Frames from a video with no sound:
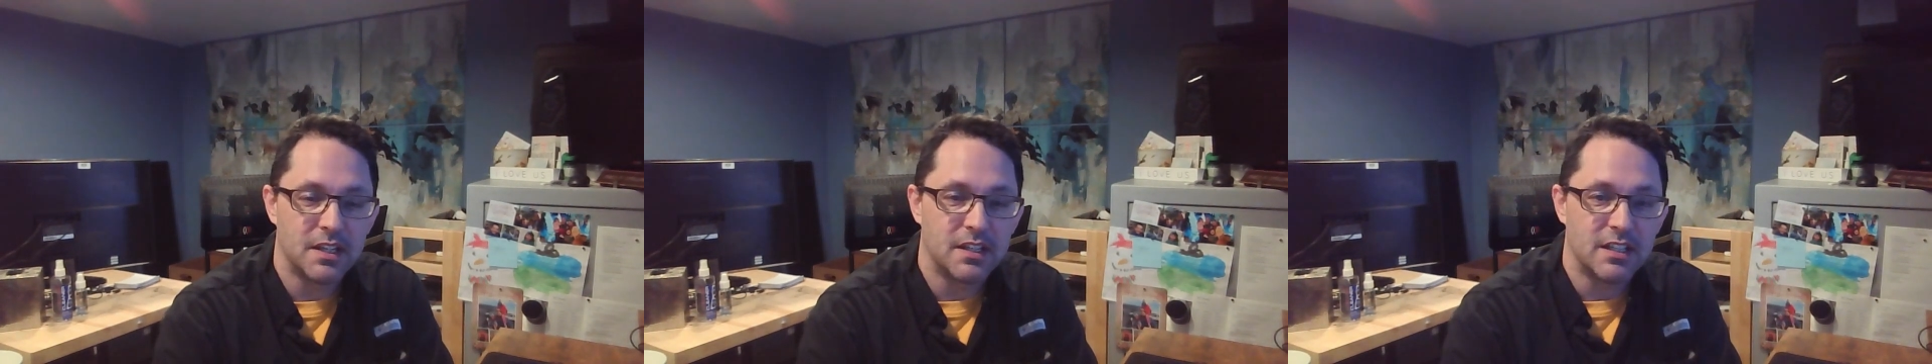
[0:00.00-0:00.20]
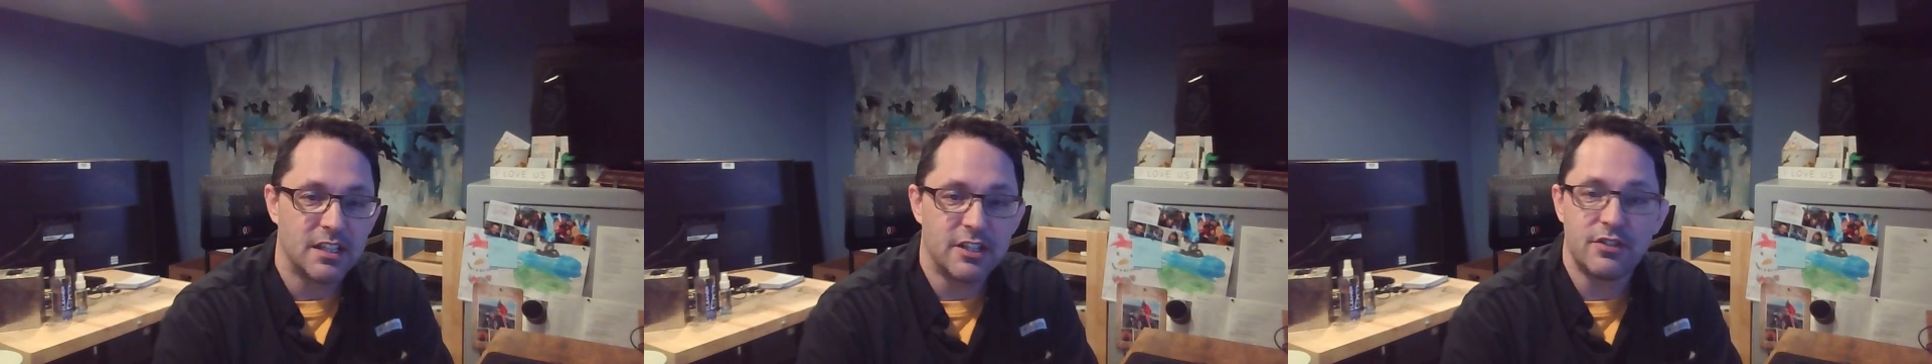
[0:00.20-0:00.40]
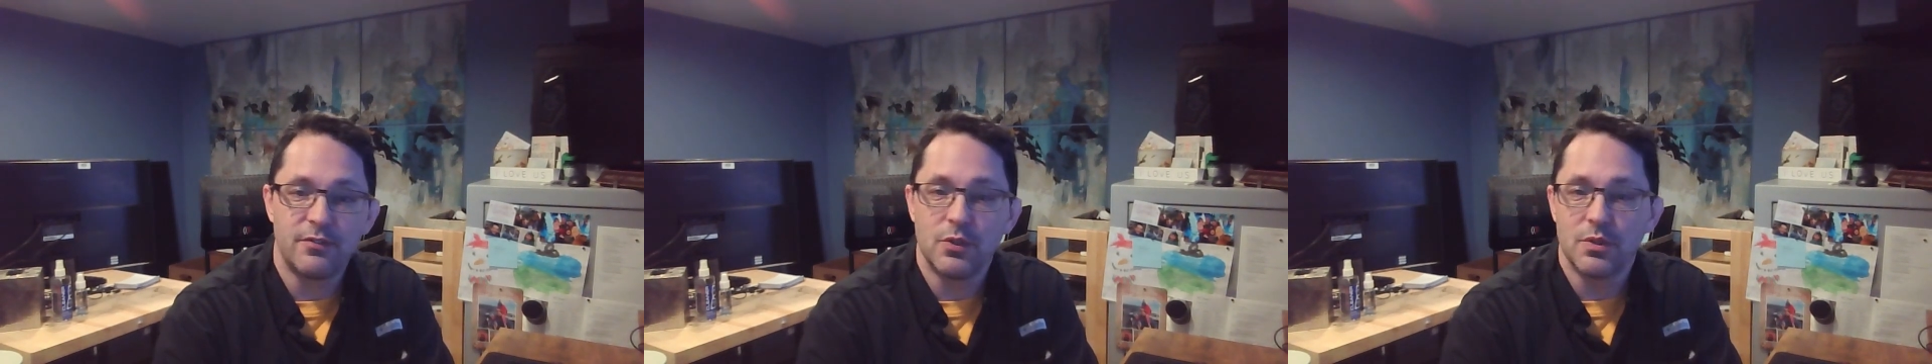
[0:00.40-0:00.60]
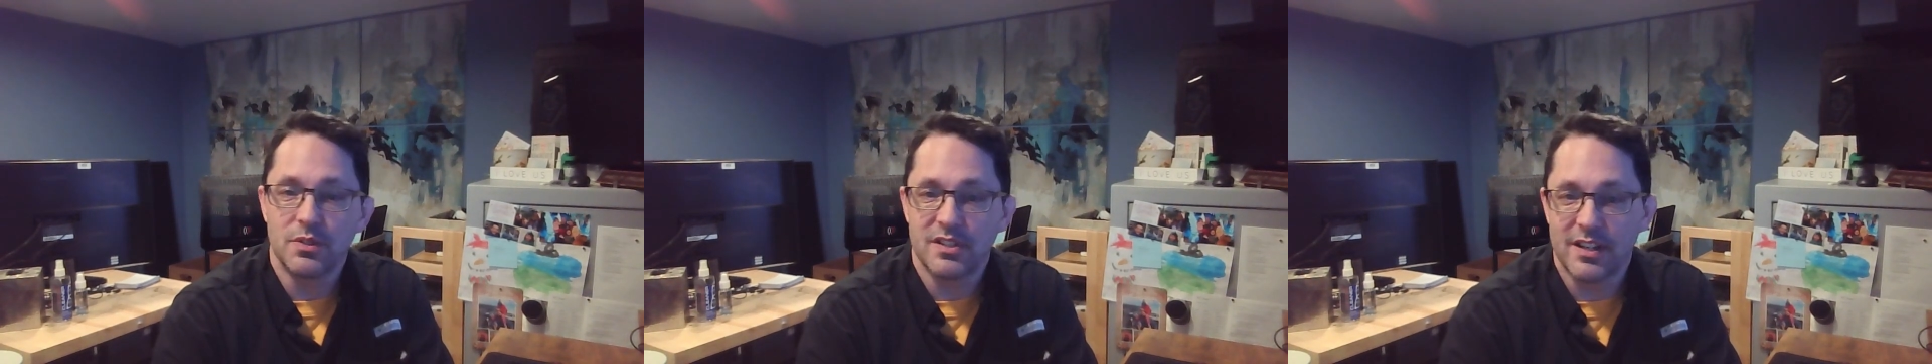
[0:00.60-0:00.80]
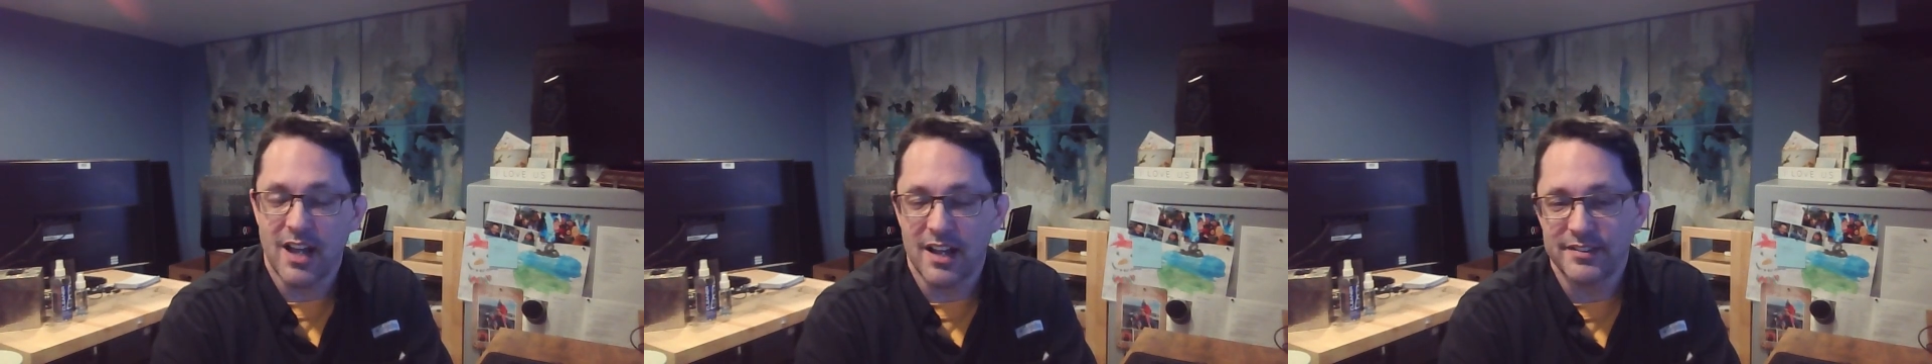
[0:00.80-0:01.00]
Each of you is
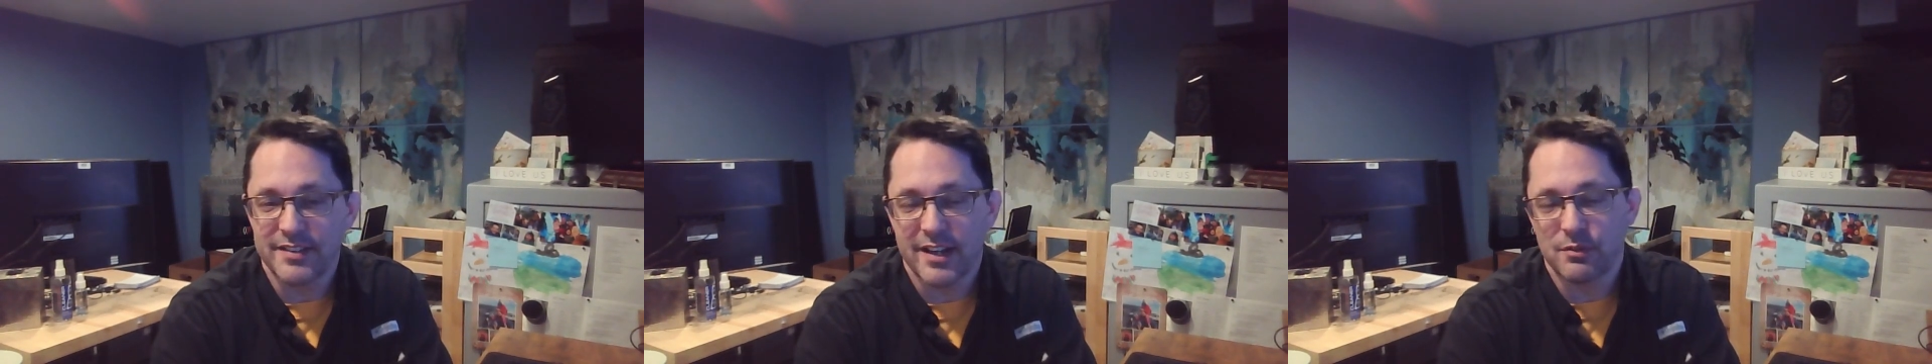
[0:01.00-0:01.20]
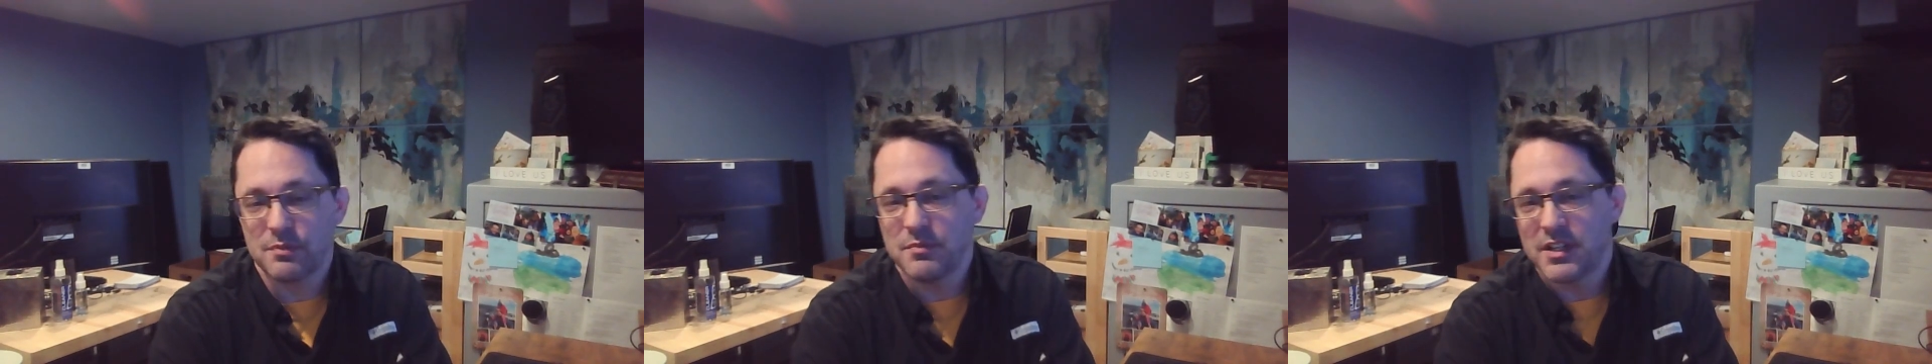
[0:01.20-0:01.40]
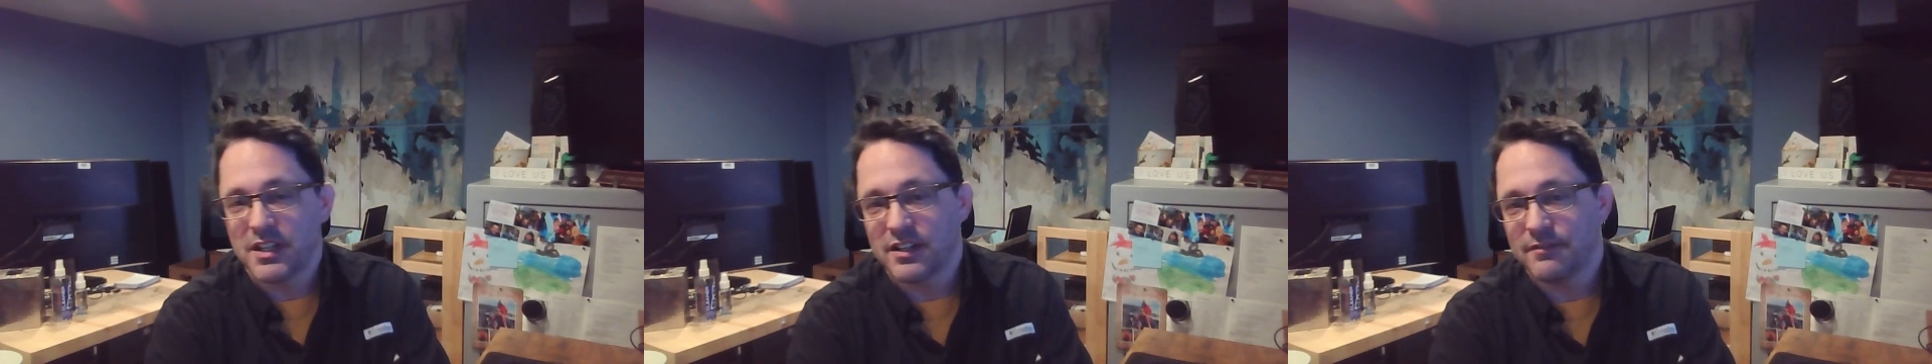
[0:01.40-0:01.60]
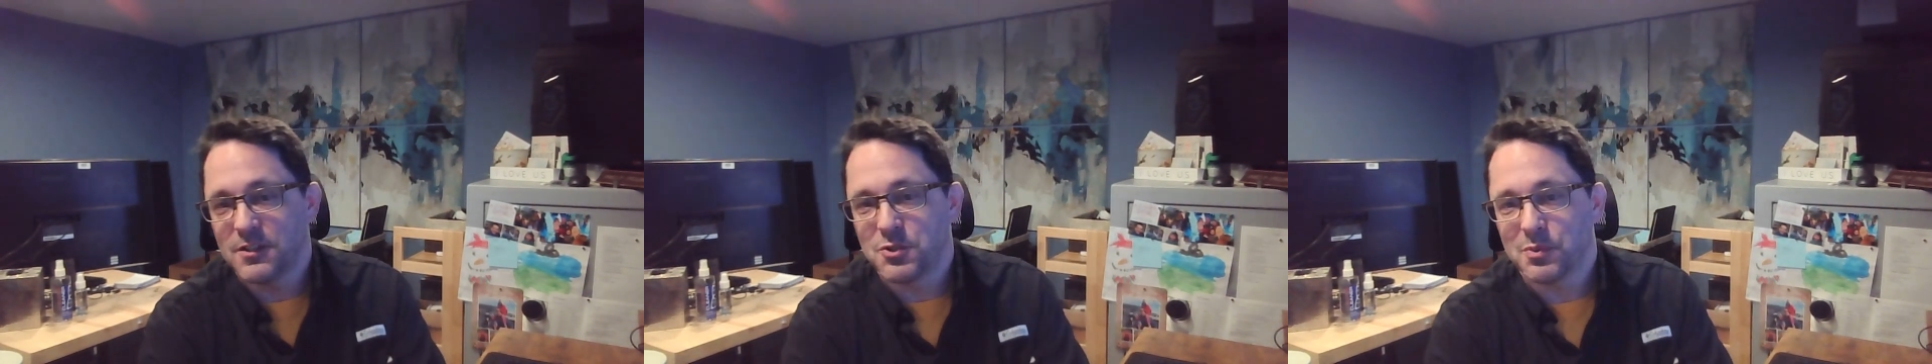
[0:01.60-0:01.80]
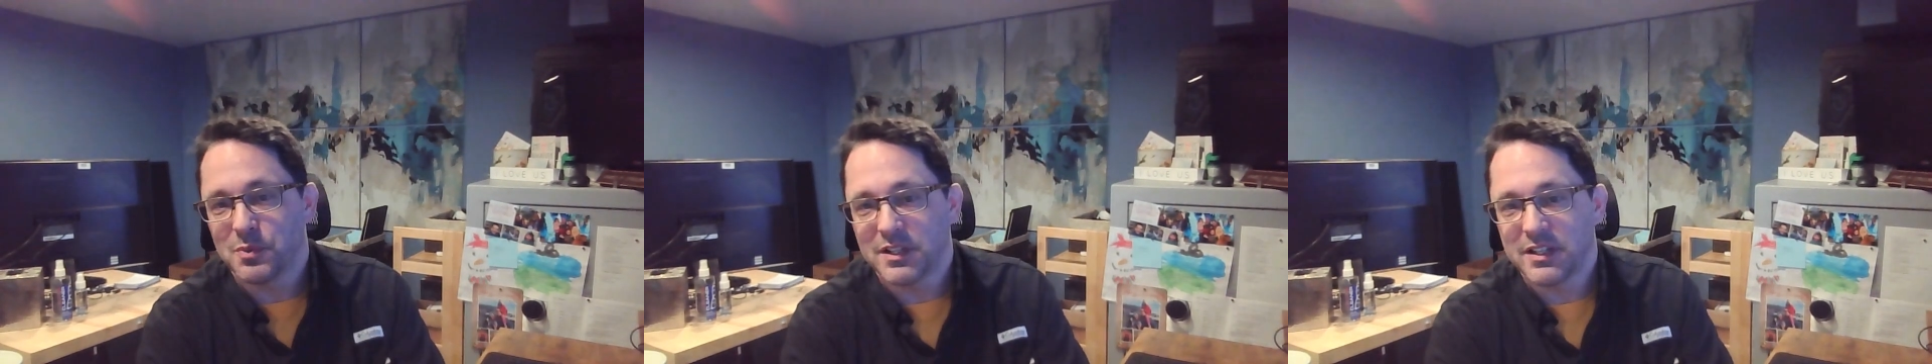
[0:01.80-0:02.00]
in contact with me
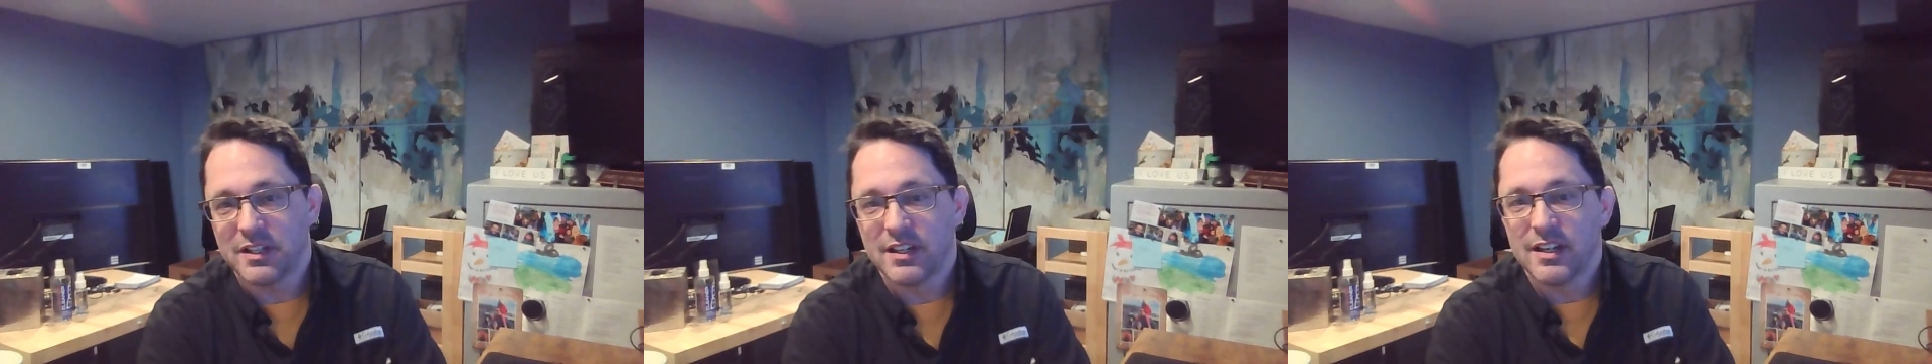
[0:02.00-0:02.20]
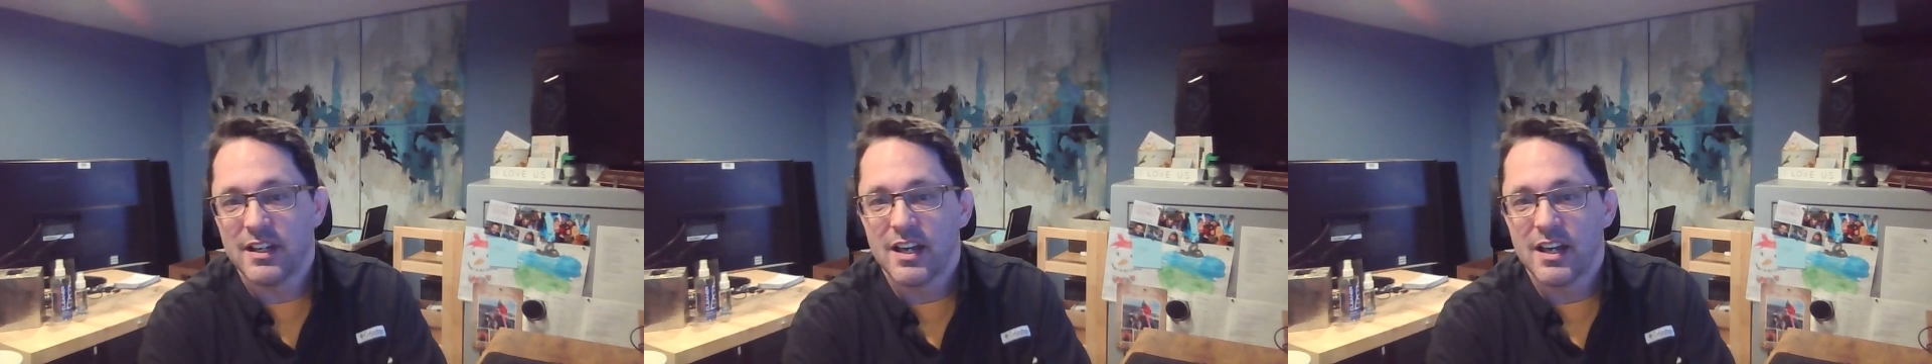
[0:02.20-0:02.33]
individually,